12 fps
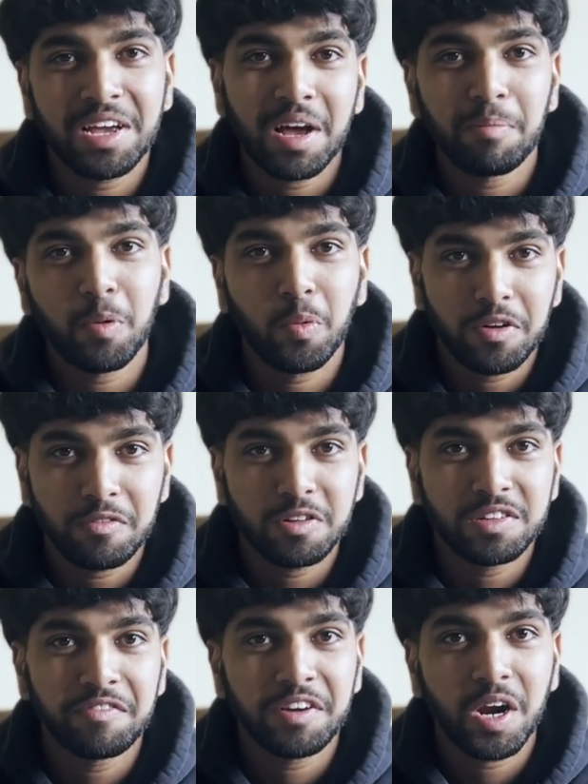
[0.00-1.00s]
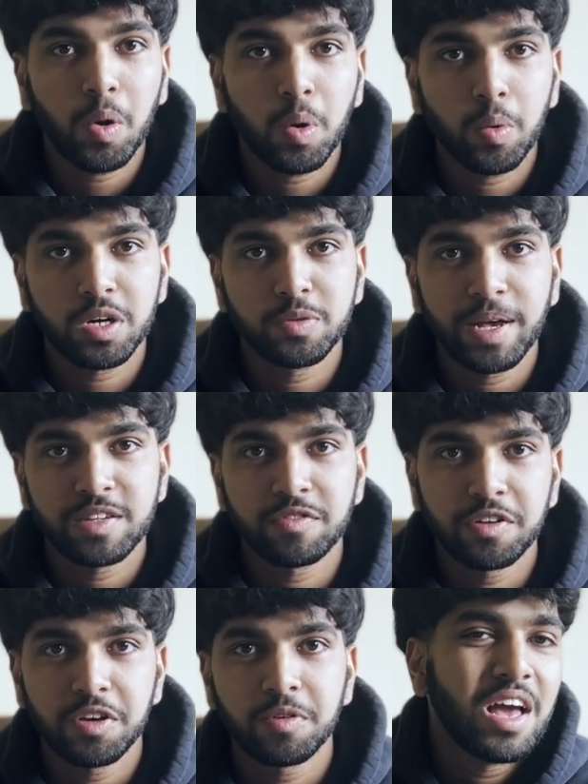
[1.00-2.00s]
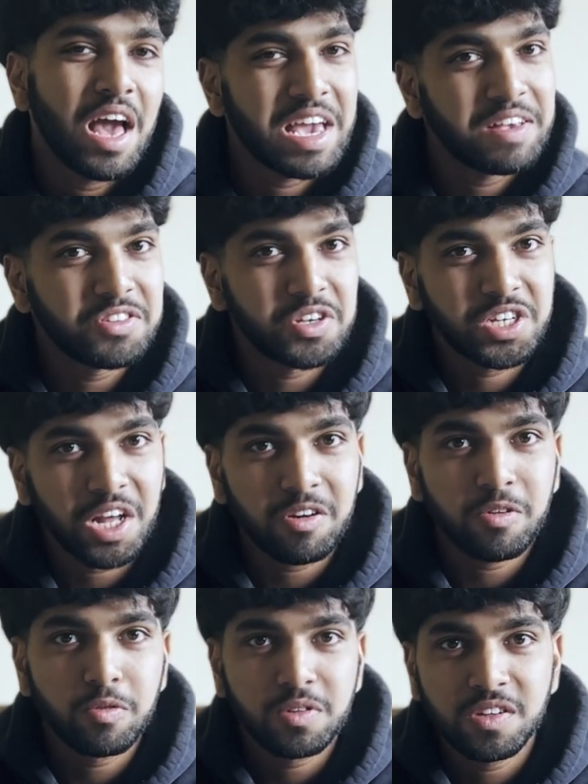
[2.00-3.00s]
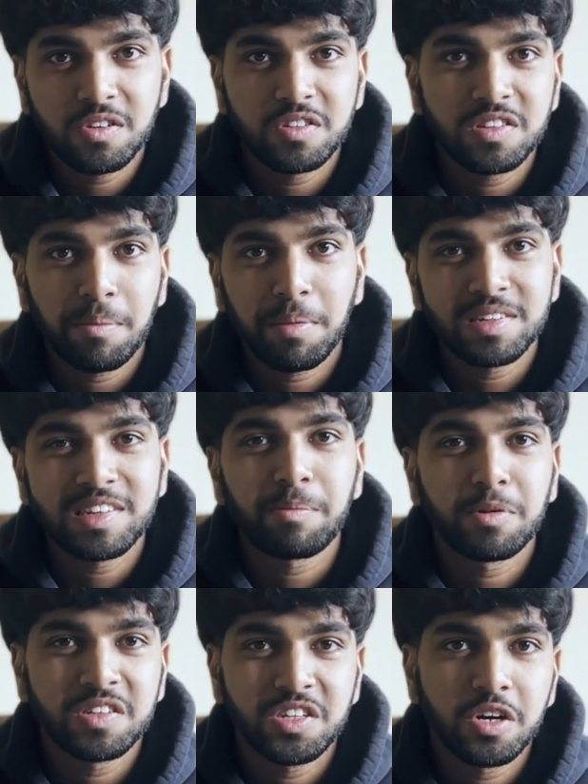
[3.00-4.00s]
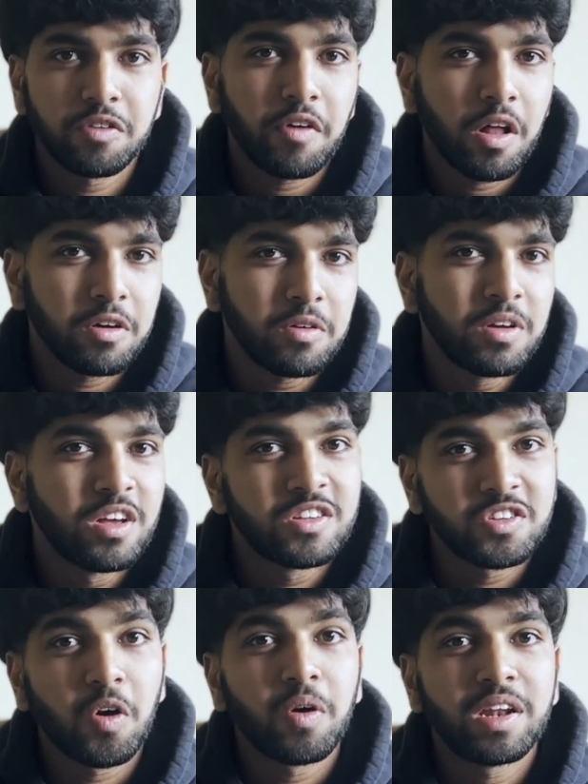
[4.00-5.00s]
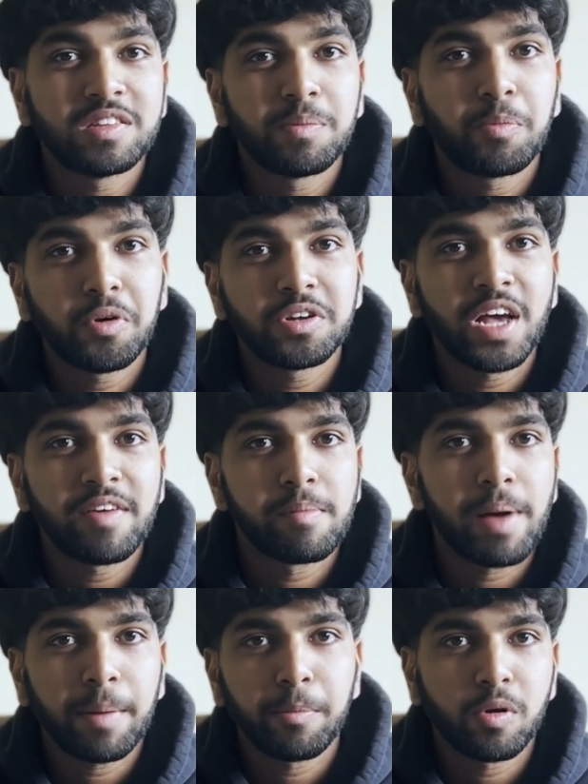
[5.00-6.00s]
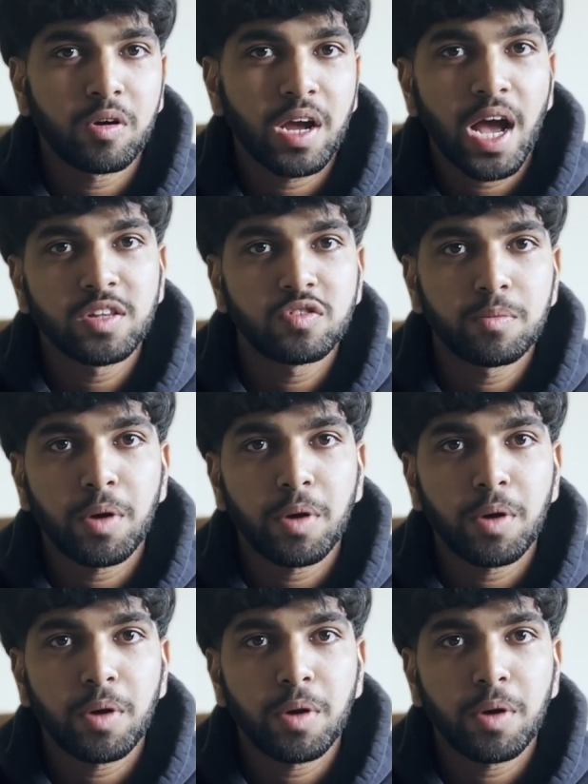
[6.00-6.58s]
a couple workflows and figure out what works best for you. It gives you a general routine or step-by-step procedure to follow, so it is important to have a backbone or guide to your